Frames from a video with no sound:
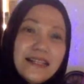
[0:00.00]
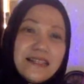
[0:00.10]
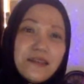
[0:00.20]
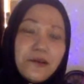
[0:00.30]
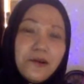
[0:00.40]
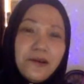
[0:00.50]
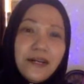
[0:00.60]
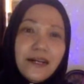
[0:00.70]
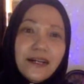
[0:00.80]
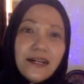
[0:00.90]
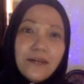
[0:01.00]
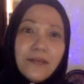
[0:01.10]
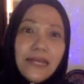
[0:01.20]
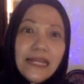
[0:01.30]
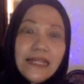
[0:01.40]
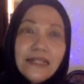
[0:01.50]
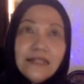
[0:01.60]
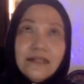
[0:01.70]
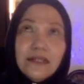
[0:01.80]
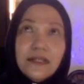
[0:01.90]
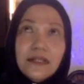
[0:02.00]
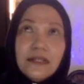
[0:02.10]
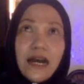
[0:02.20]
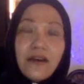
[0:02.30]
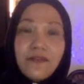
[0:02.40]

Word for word: So uh, in uh,